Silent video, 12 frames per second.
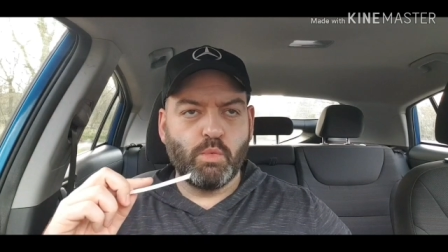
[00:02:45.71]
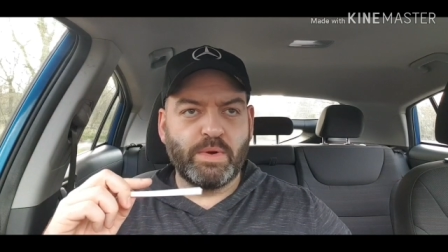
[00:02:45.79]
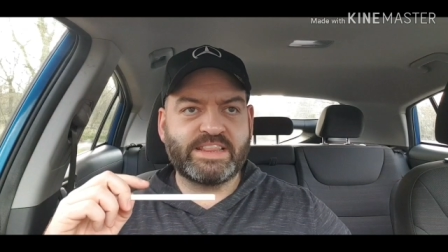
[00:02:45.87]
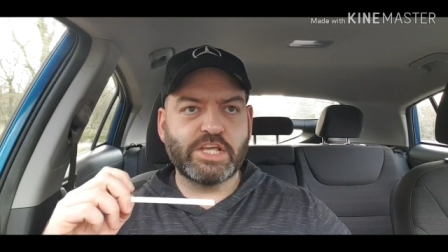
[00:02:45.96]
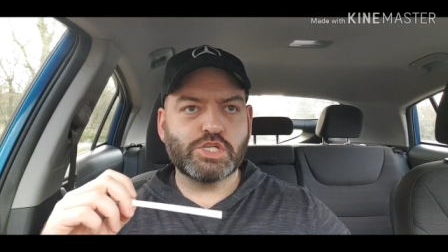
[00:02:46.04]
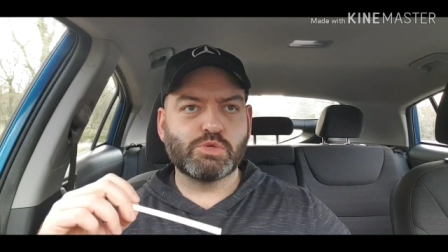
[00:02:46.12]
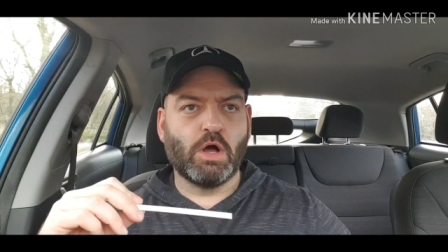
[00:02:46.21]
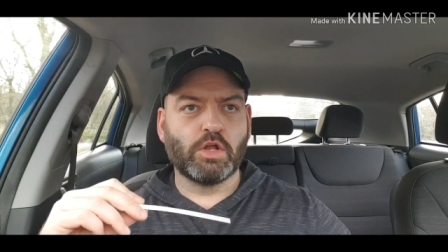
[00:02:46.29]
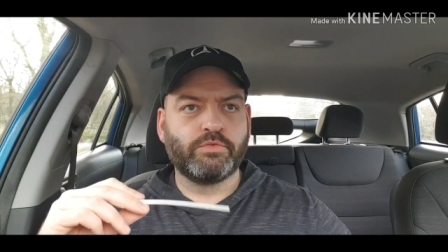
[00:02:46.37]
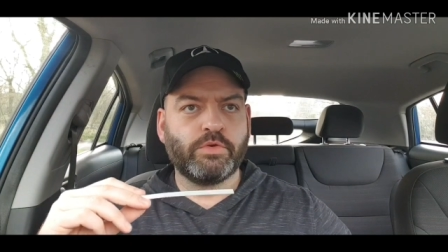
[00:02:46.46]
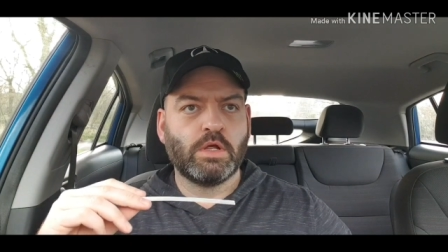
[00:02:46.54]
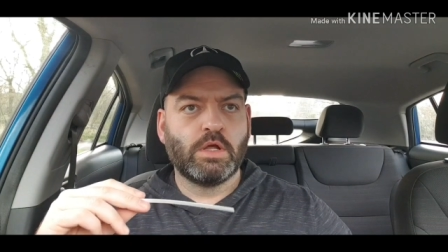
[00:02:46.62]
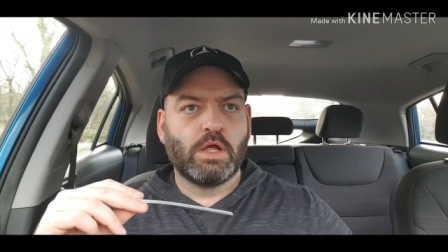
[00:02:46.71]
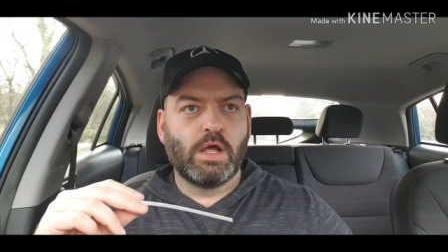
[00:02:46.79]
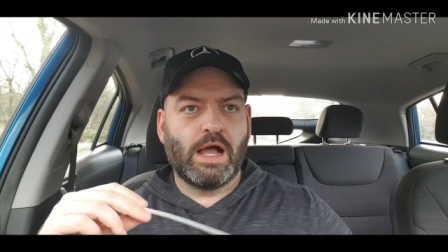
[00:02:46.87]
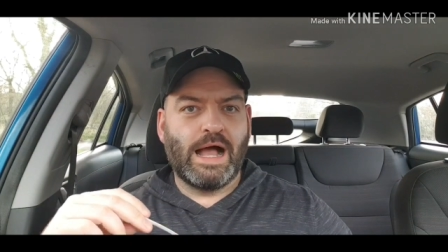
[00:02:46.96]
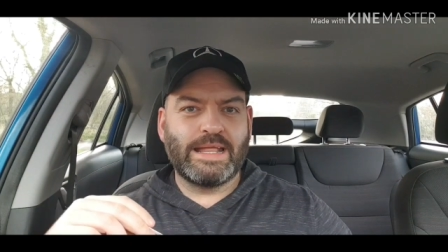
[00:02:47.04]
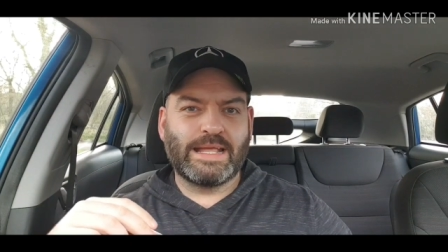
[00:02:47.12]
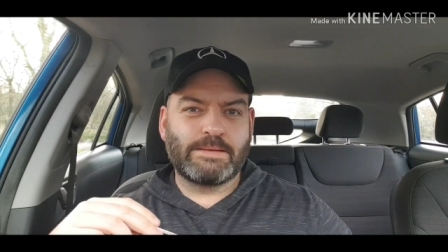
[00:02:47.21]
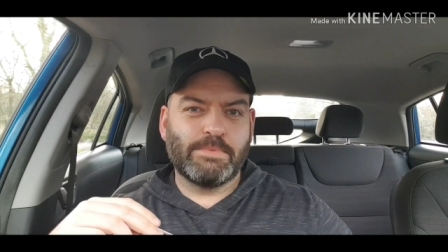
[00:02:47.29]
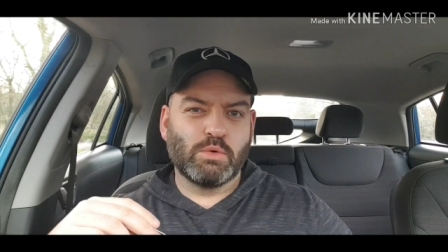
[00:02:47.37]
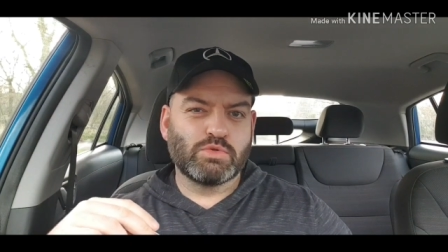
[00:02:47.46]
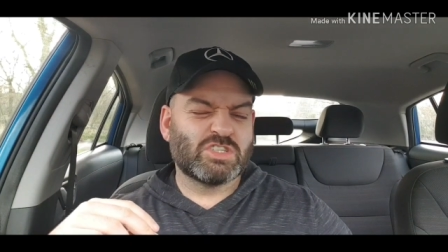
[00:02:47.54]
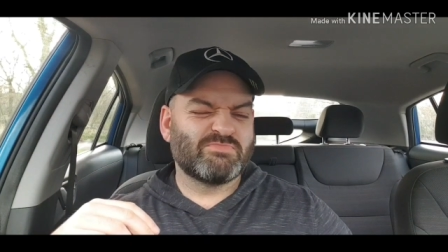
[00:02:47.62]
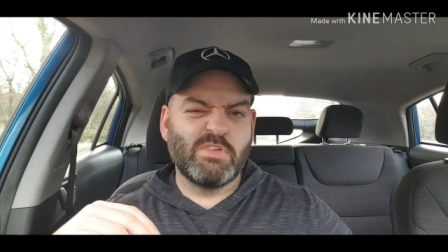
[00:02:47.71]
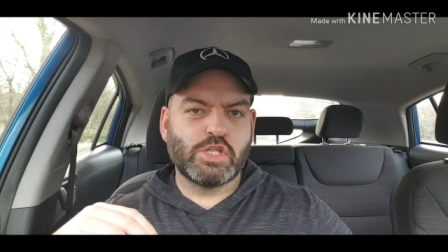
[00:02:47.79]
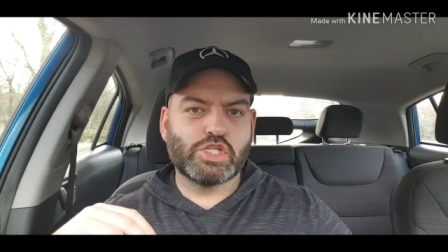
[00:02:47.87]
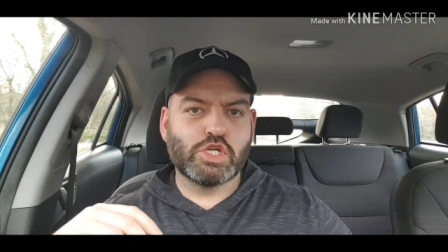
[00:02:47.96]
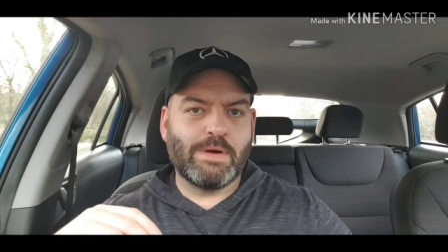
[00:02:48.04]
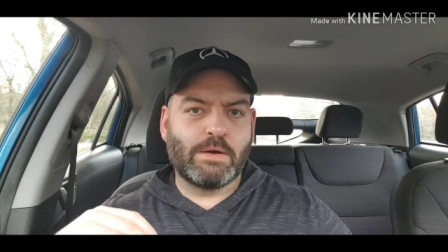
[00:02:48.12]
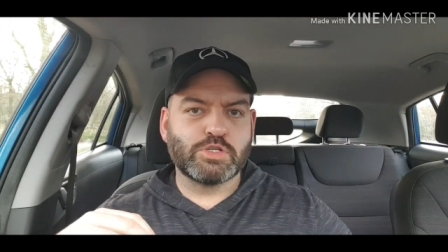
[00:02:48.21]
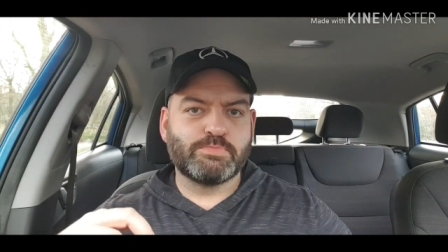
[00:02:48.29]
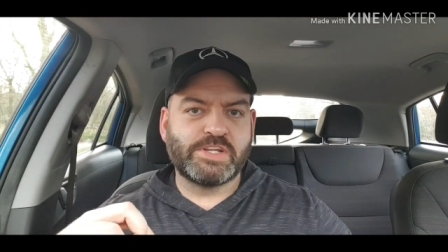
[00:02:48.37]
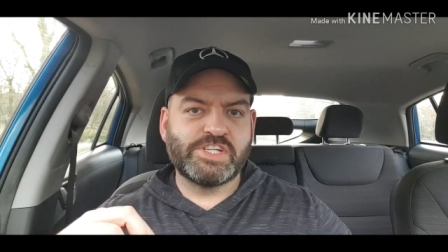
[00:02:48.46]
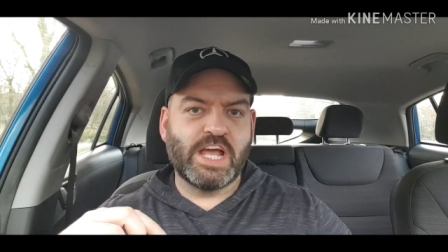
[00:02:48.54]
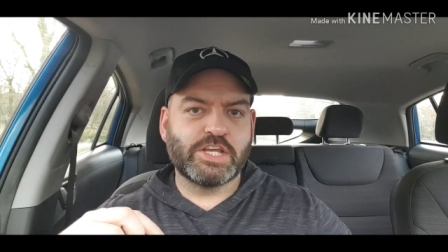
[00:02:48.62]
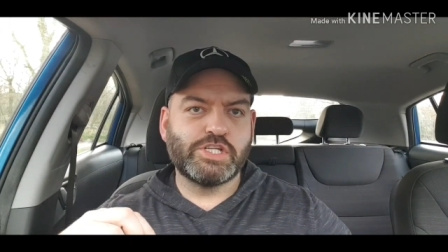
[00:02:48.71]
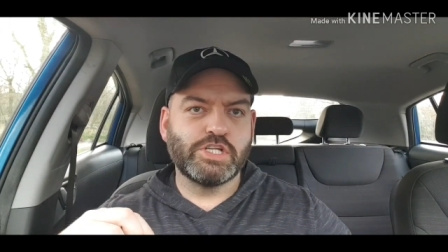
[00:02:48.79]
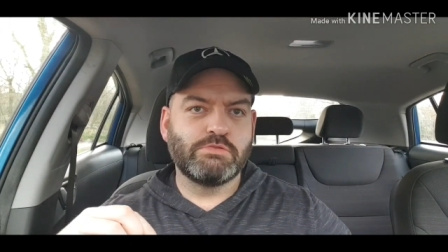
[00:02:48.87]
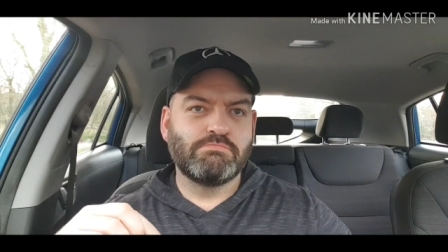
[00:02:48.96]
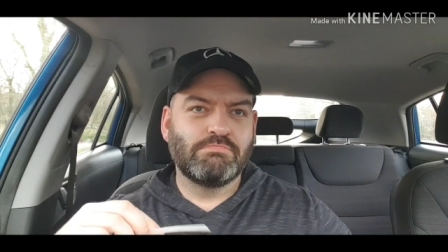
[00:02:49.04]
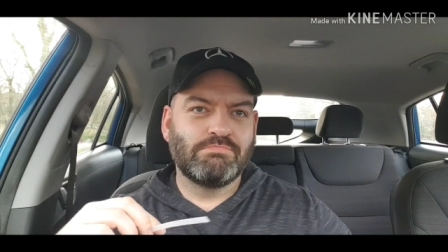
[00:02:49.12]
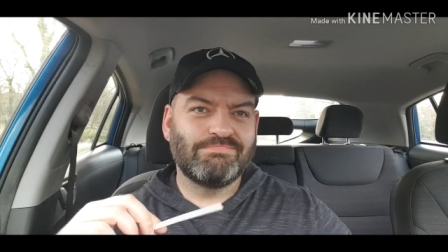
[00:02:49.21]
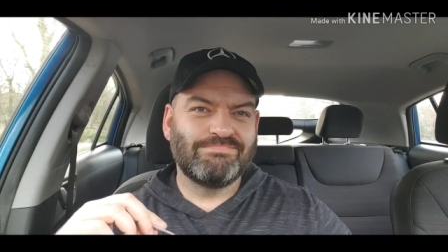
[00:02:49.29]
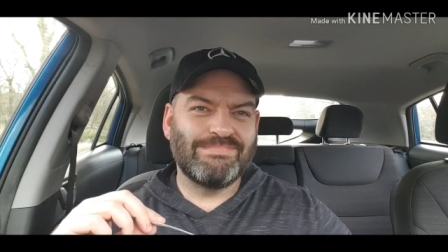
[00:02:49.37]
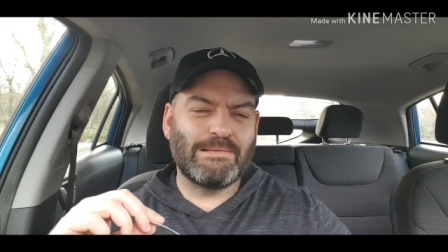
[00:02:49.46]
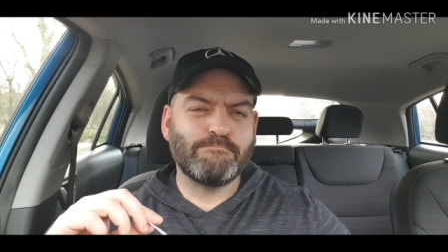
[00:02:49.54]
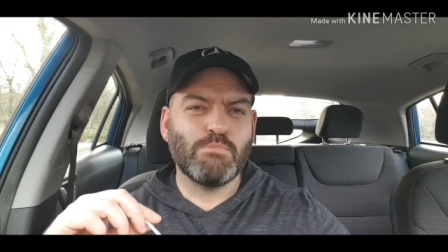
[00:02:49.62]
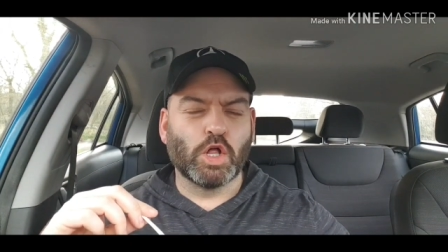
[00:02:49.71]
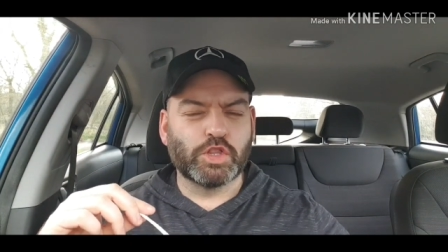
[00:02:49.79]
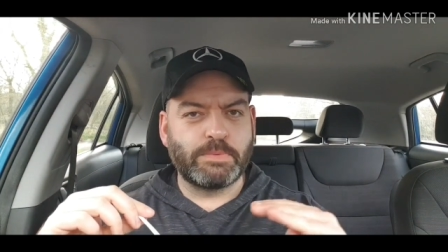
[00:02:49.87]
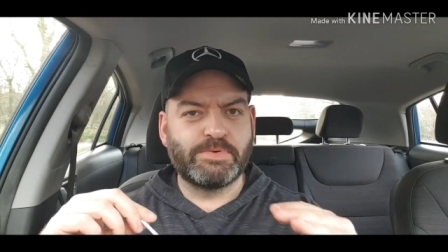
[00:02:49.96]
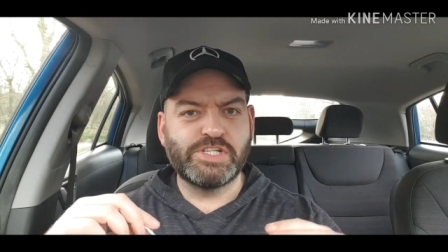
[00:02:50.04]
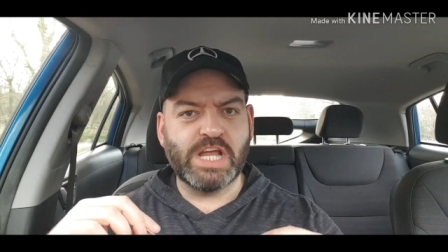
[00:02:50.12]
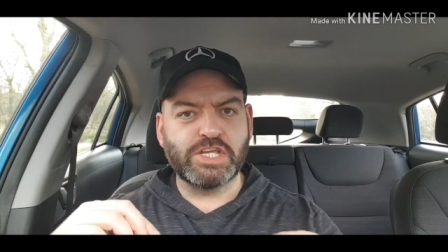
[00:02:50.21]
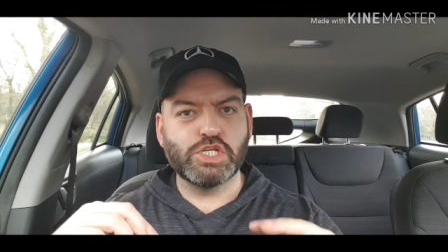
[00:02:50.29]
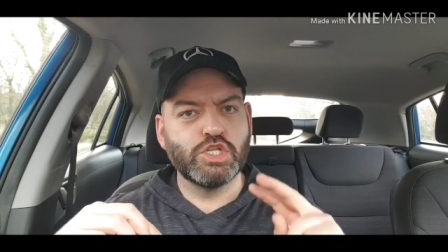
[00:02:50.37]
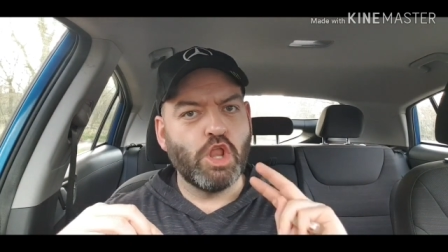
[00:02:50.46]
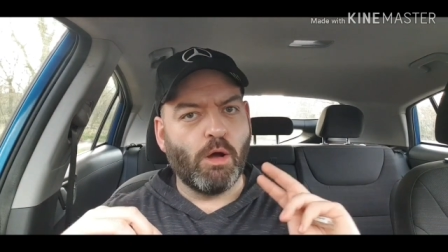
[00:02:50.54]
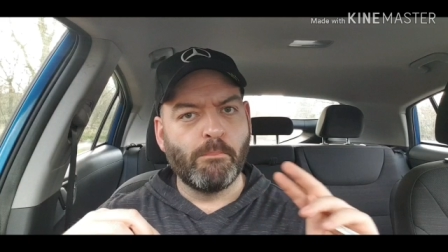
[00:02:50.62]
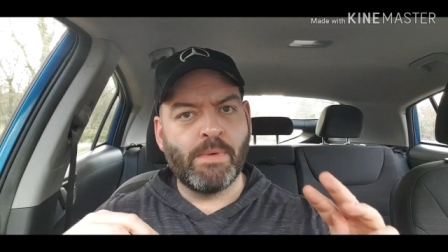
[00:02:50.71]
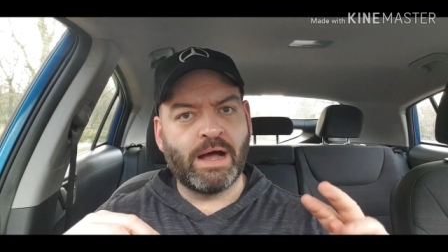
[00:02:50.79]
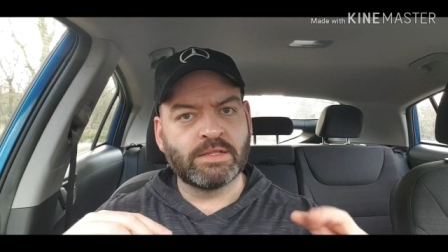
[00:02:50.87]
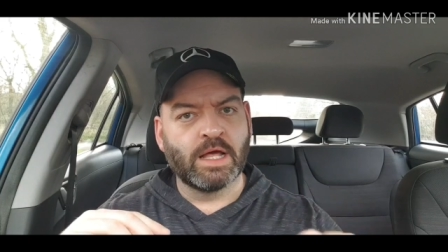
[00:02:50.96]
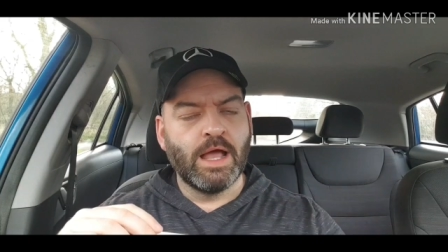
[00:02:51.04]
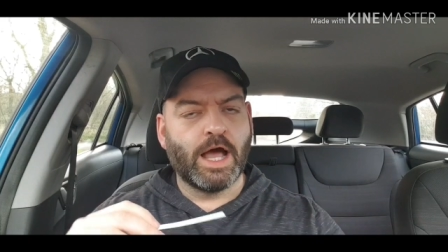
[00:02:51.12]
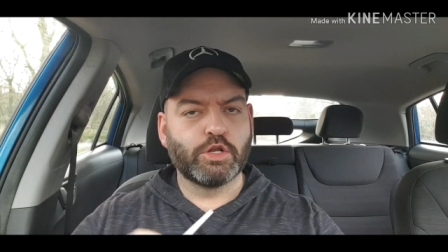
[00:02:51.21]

With this one, I get about two hours projection moderate projection, not a mad.